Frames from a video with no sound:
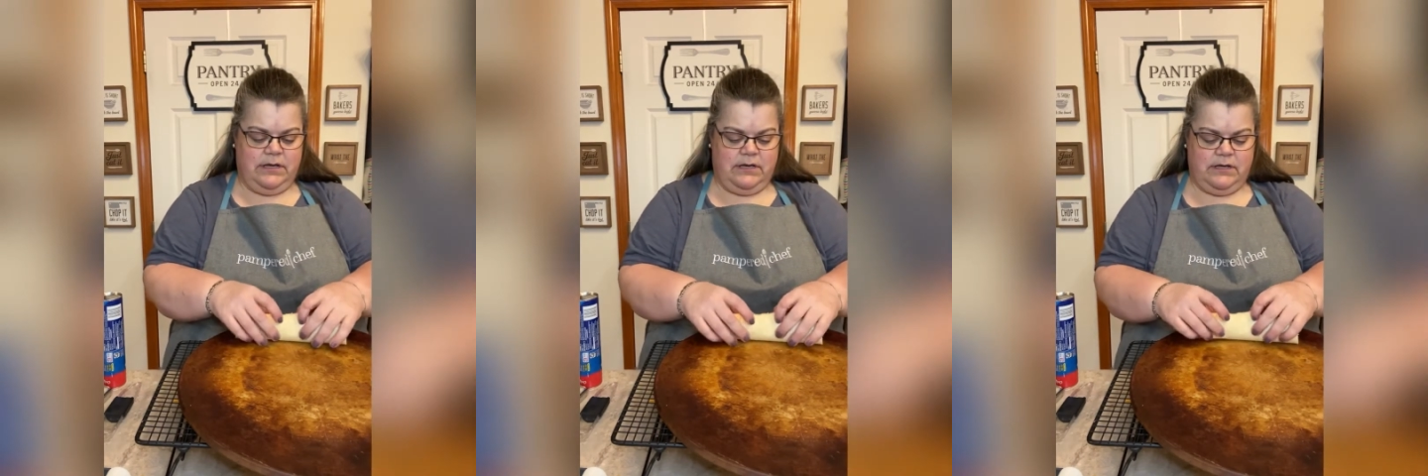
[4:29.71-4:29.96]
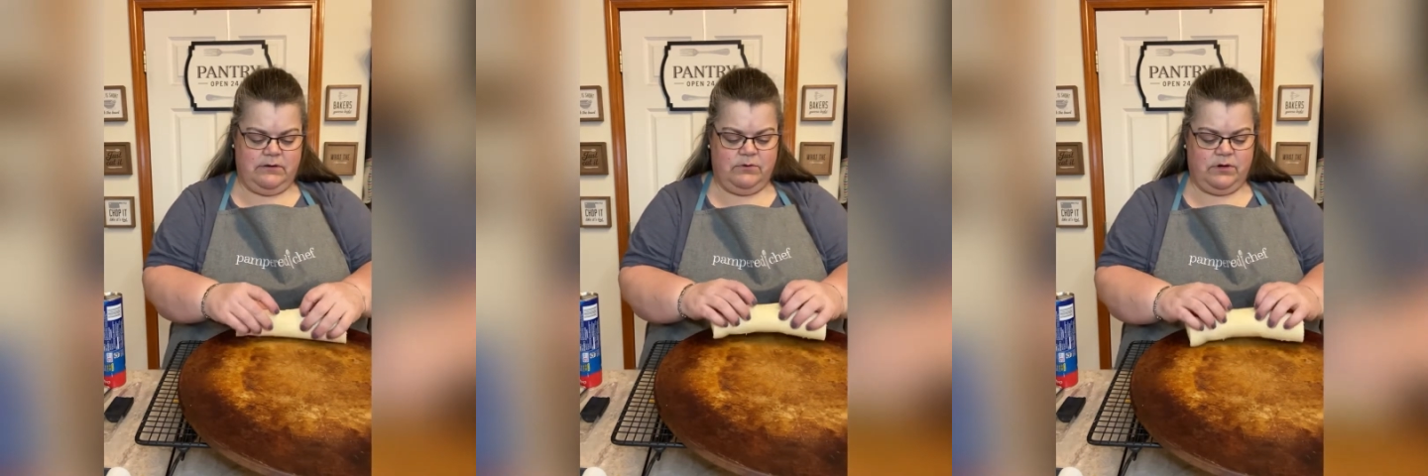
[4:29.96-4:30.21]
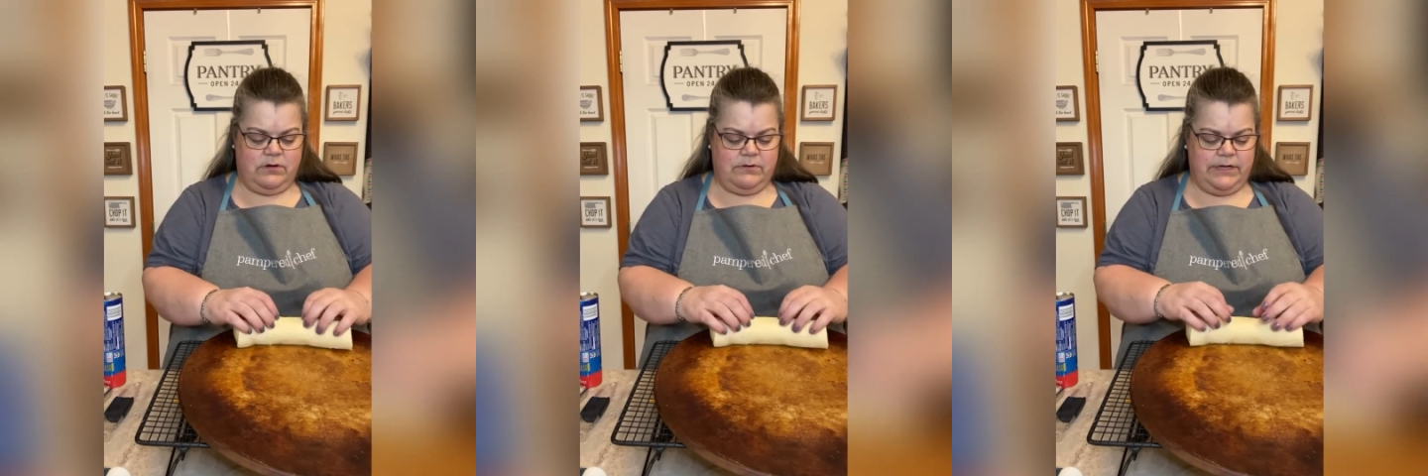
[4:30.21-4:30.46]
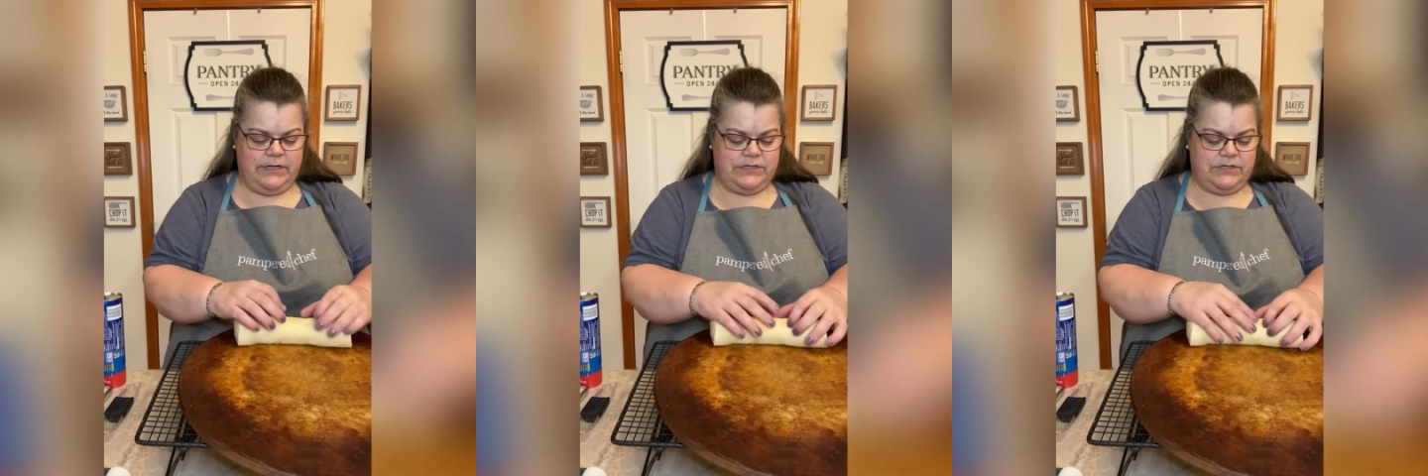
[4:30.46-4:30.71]
and we're
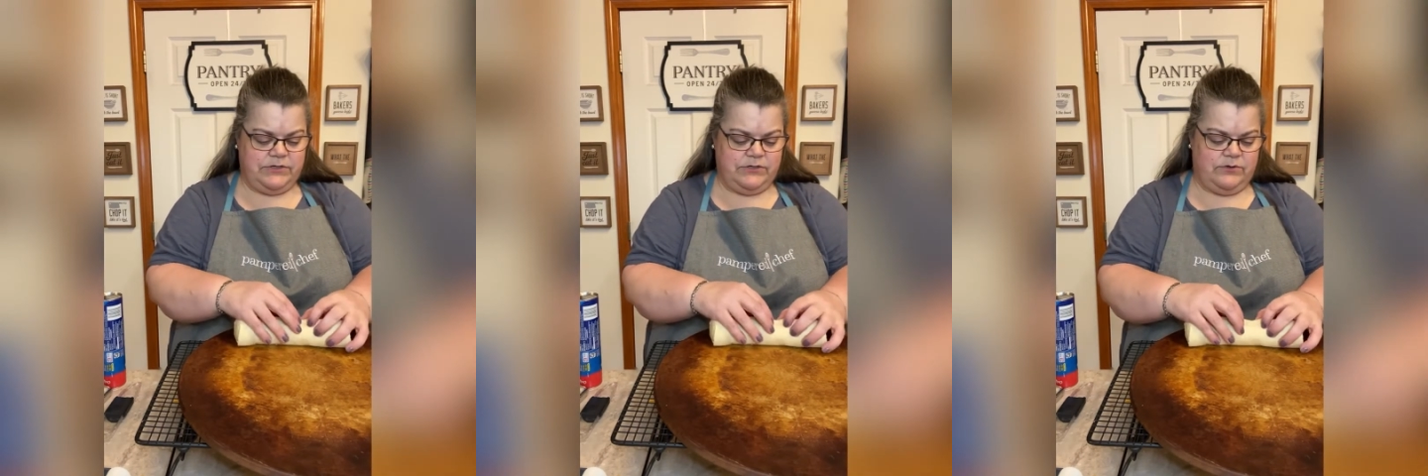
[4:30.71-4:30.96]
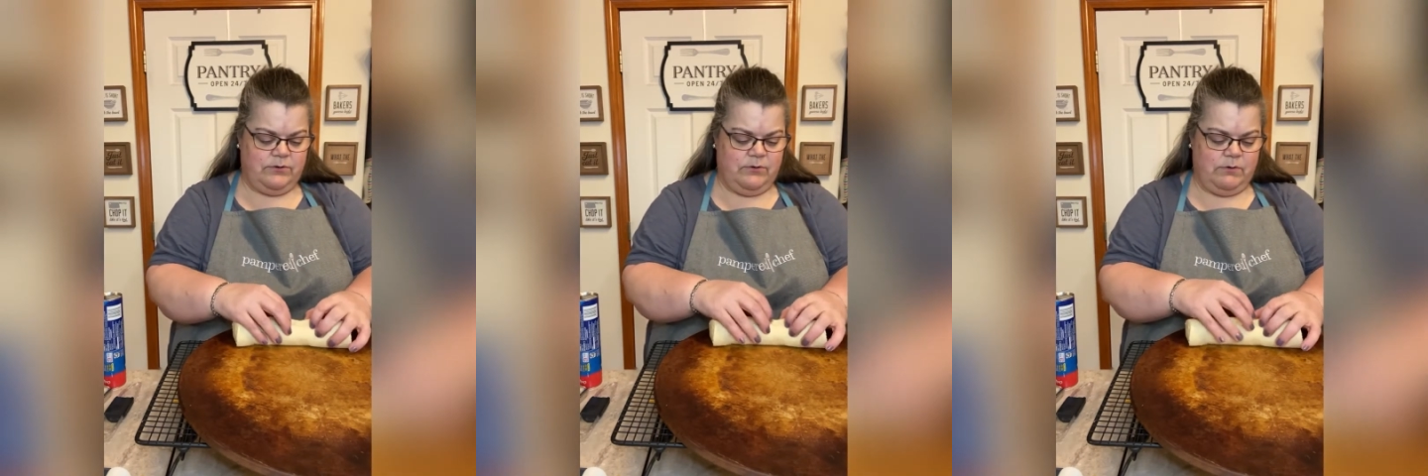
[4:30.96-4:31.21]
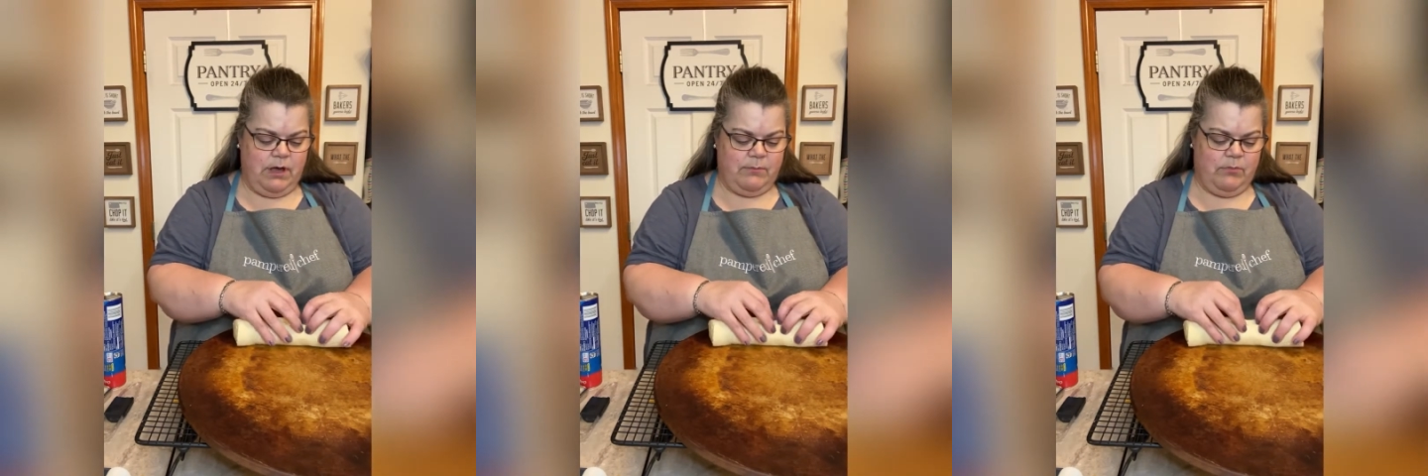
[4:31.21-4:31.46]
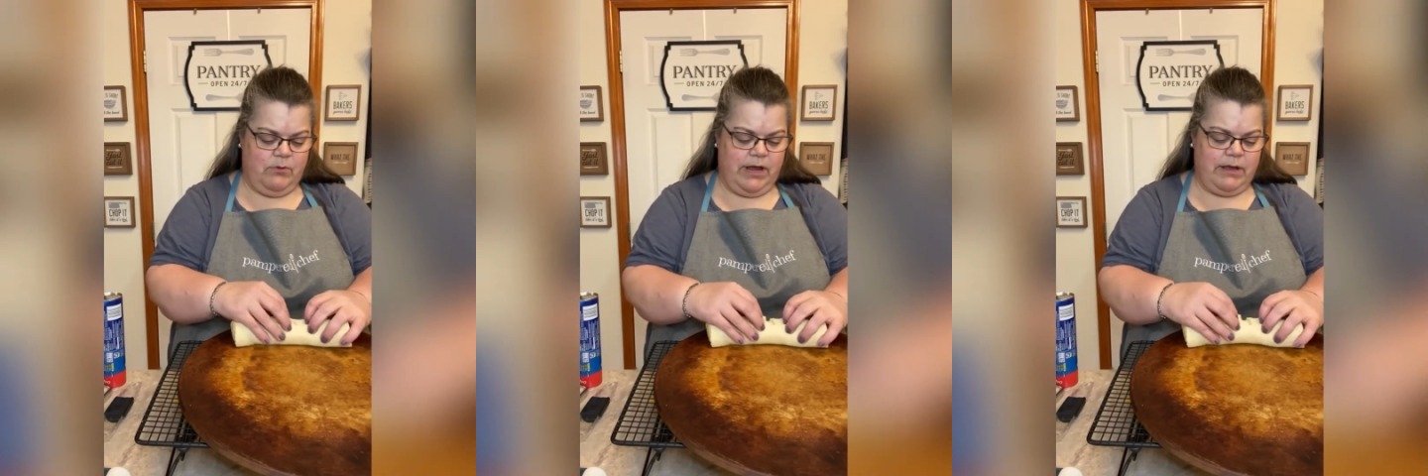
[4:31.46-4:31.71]
going to
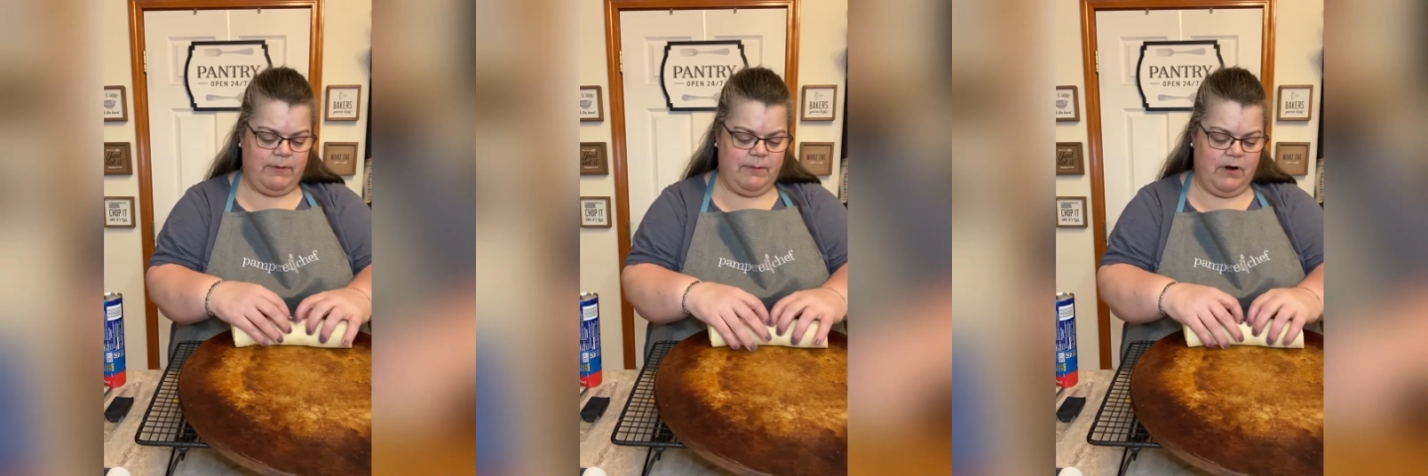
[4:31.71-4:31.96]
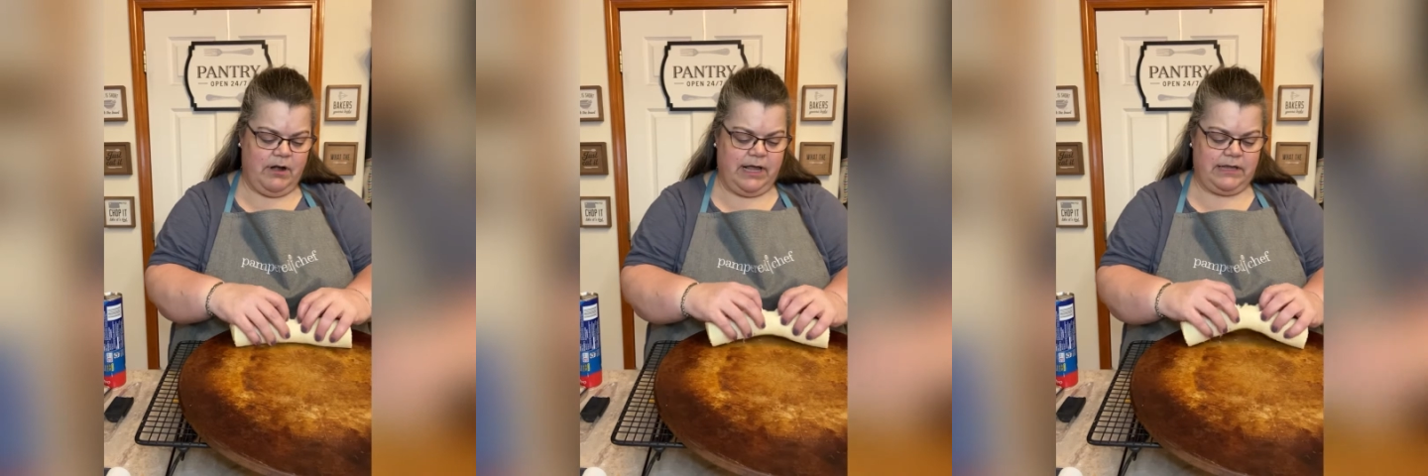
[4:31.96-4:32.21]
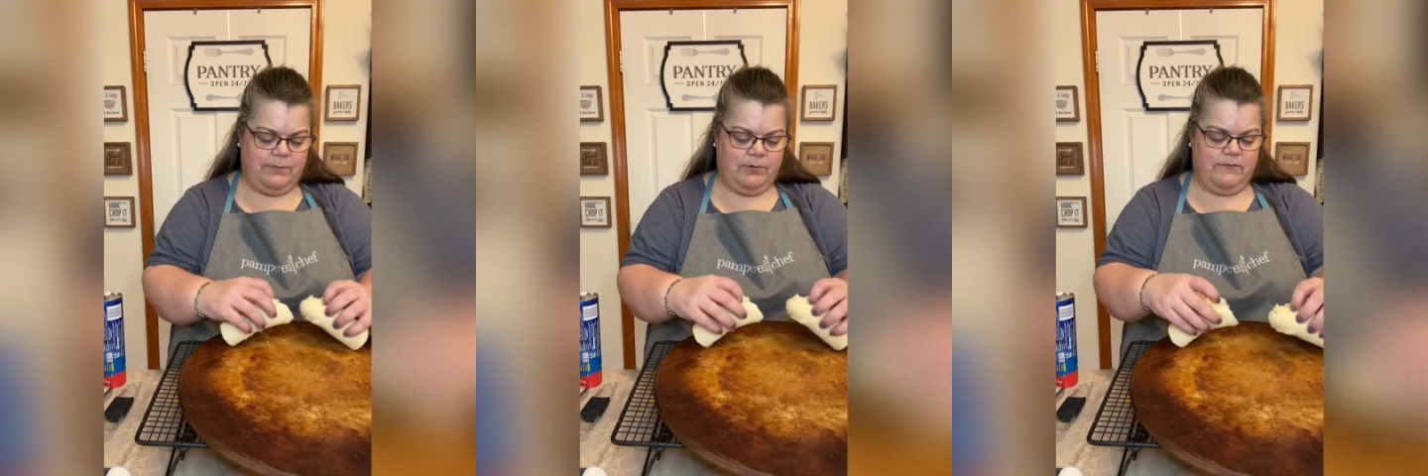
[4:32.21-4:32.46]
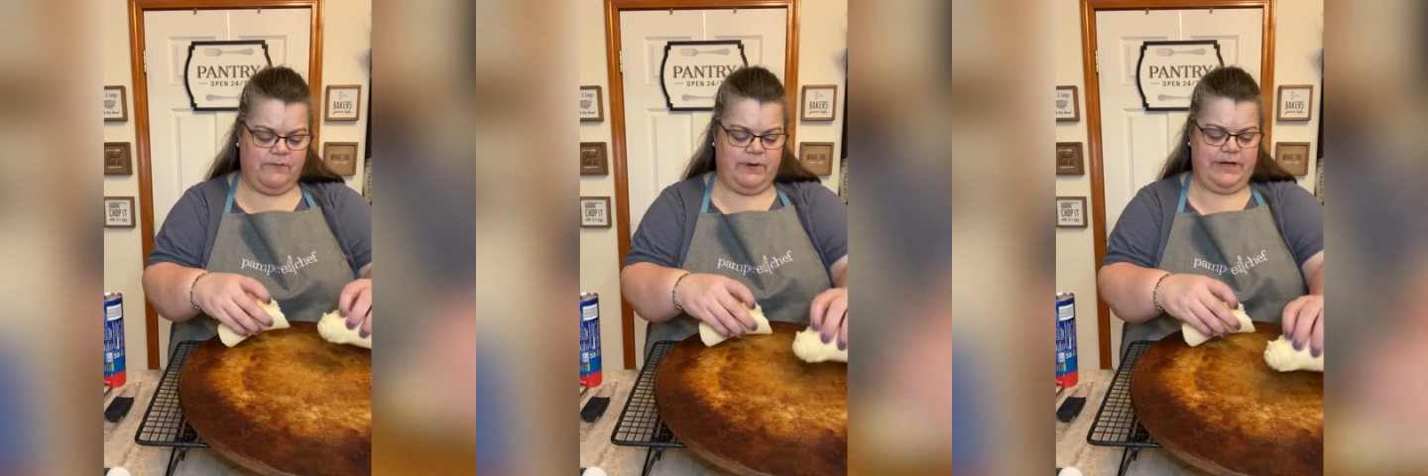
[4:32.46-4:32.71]
break them apart at the
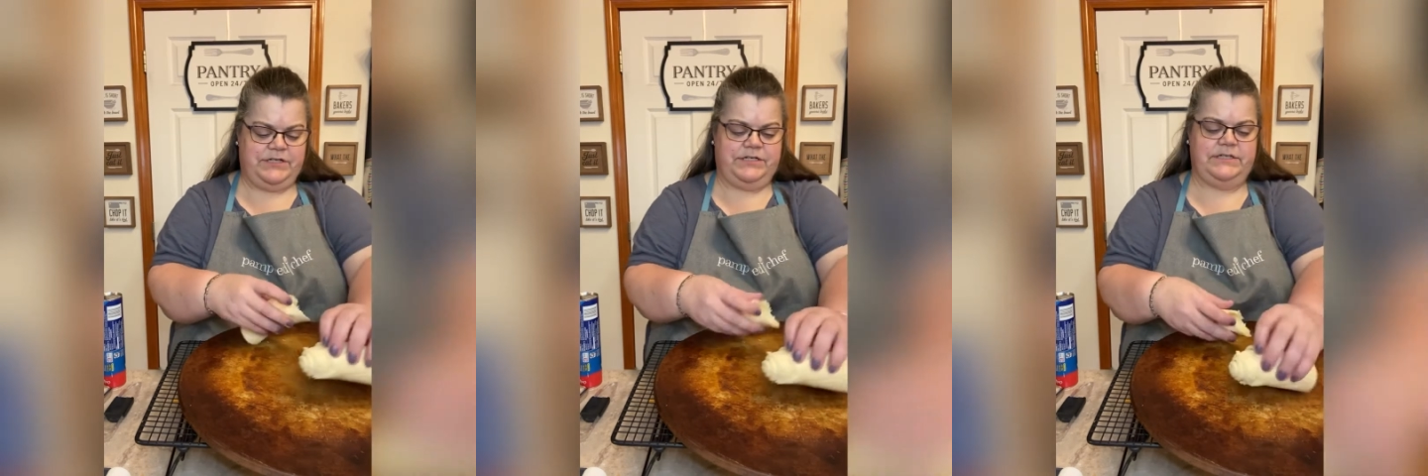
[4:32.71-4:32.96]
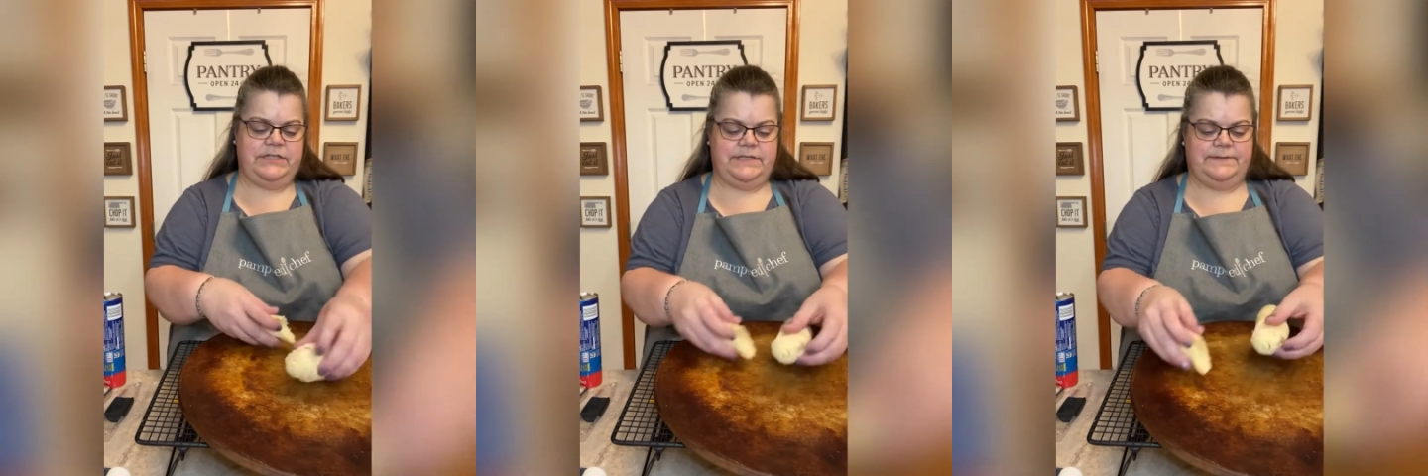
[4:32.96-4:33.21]
perforations.